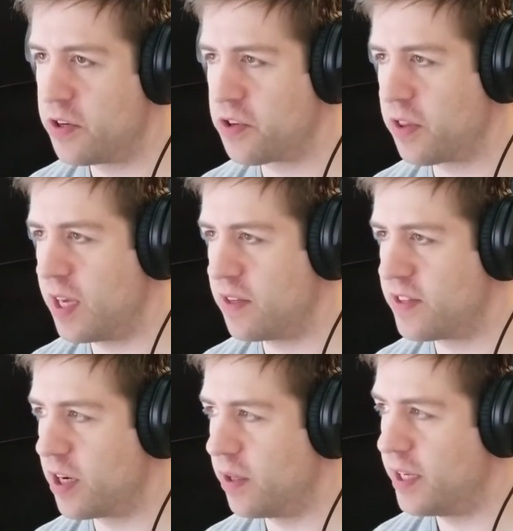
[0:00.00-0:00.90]
are things
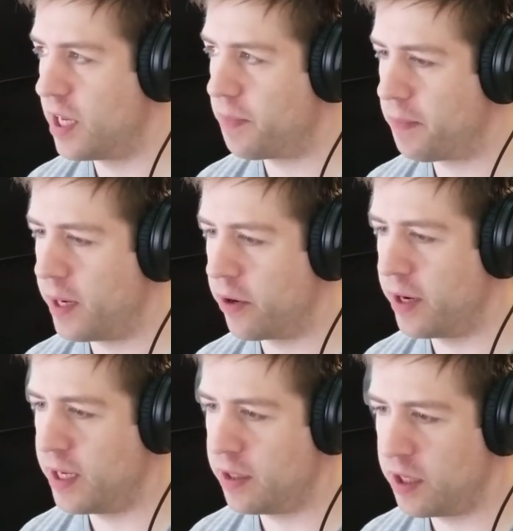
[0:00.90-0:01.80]
that'll end up
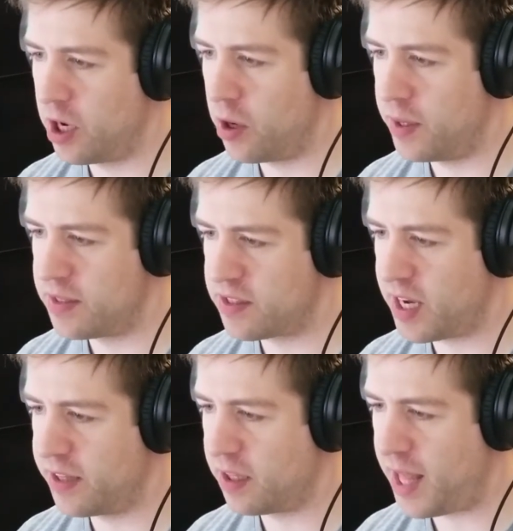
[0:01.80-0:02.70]
appearing,
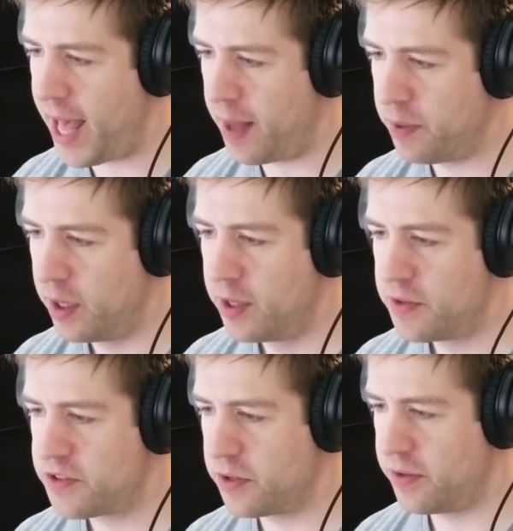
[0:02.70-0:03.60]
inside the lab,
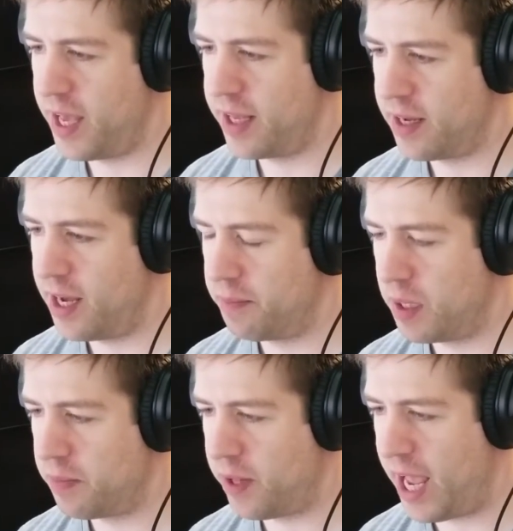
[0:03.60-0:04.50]
so that
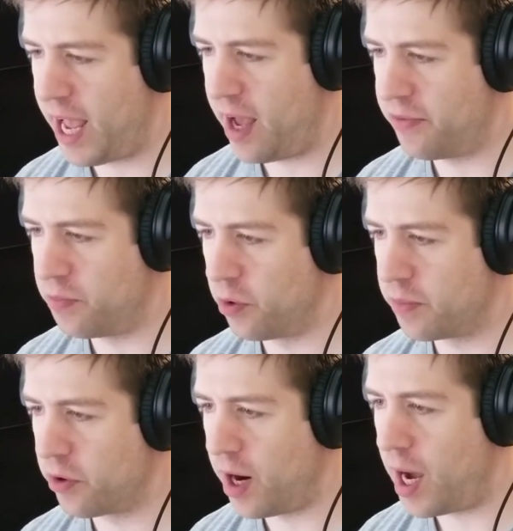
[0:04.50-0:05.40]
people have more
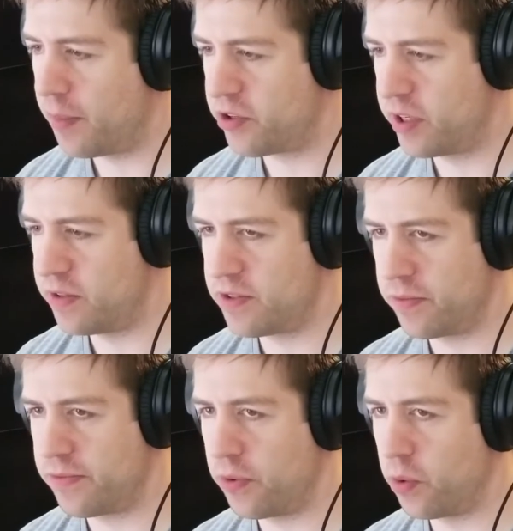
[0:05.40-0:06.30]
and more options
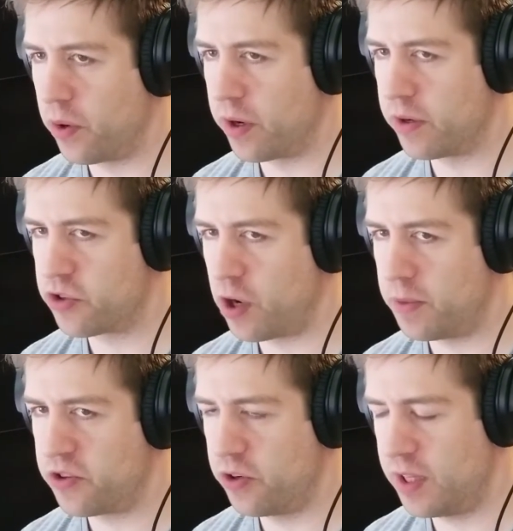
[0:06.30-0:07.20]
for
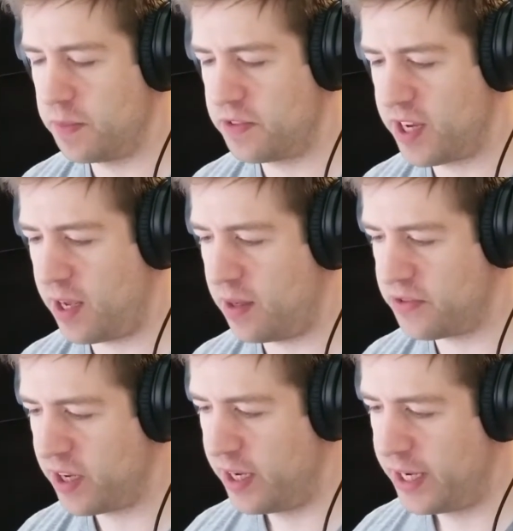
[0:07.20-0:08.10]
troubleshooting
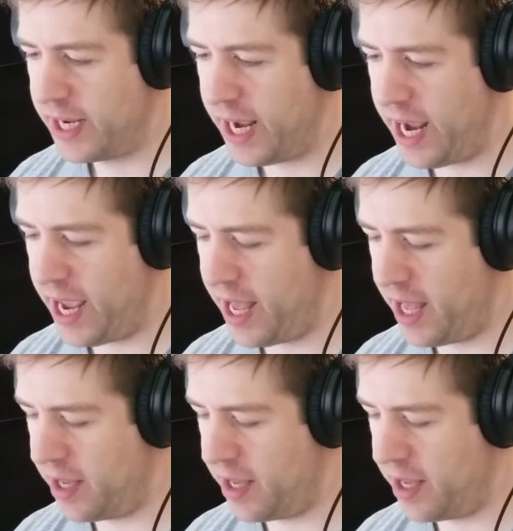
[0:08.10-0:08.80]
themselves and